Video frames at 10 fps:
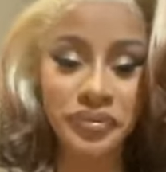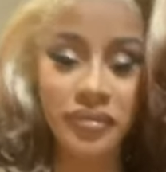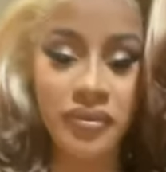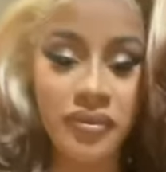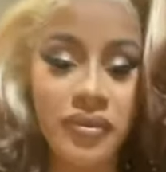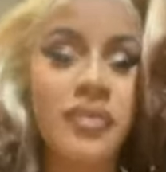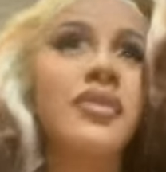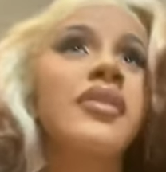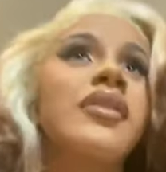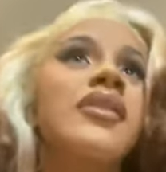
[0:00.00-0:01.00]

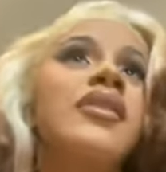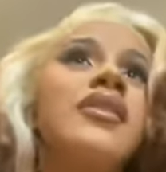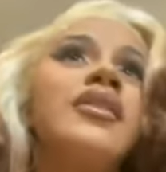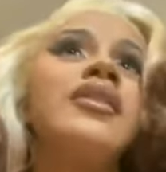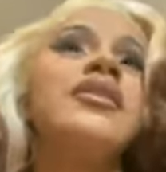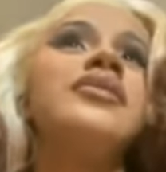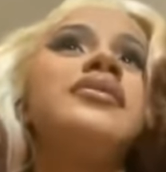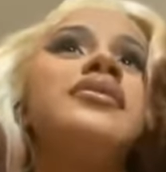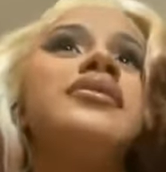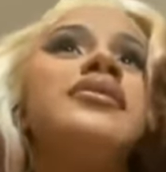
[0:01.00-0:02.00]

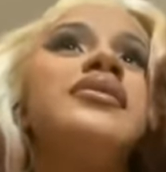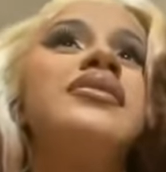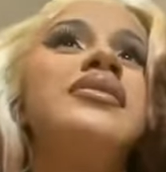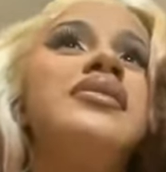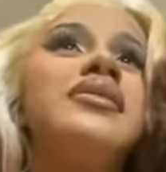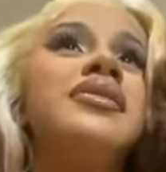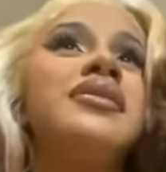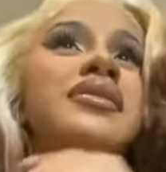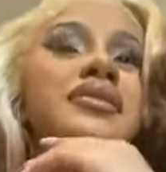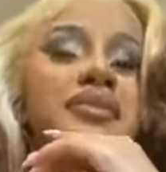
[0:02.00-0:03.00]

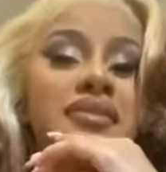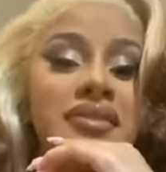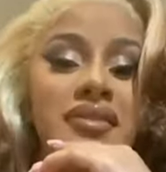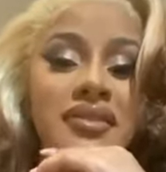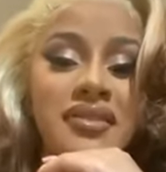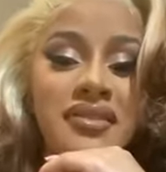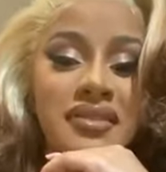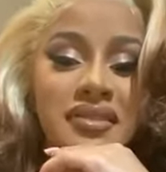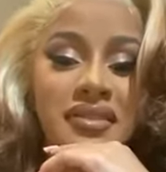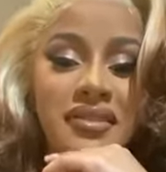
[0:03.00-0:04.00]

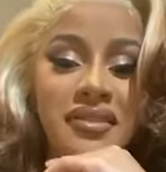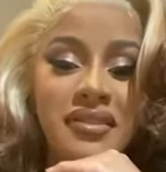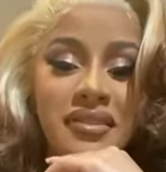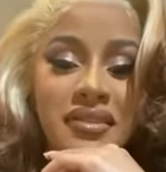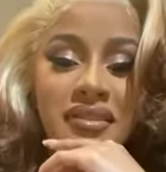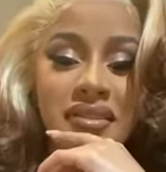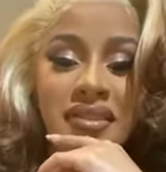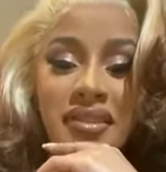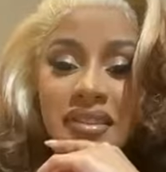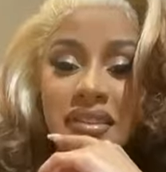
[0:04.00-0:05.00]

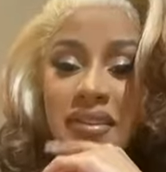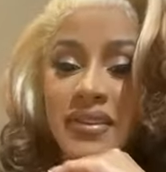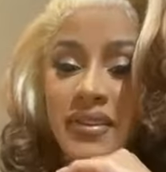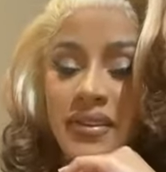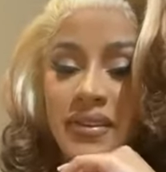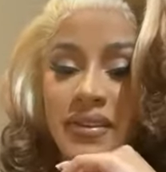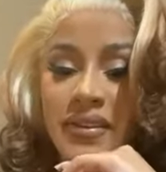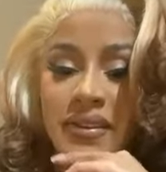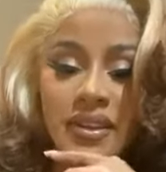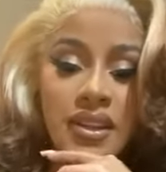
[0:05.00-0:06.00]

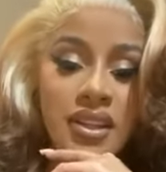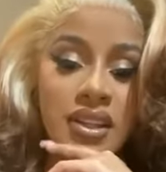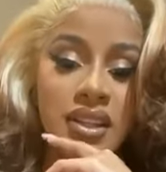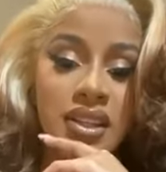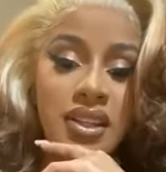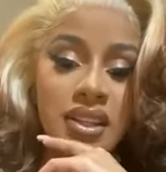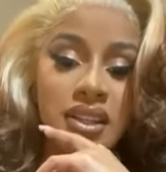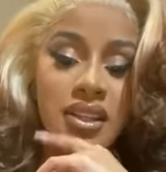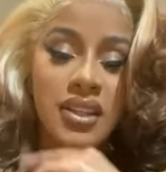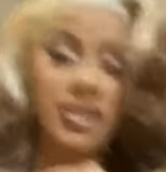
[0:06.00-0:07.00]

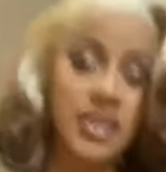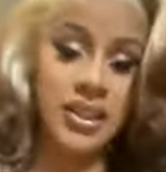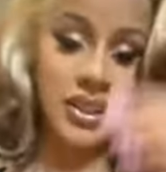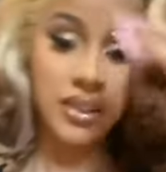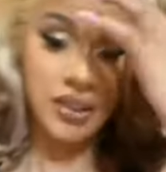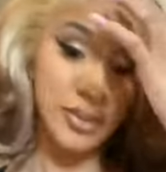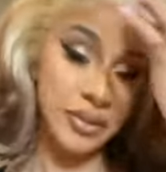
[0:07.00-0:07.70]
(no one is talking)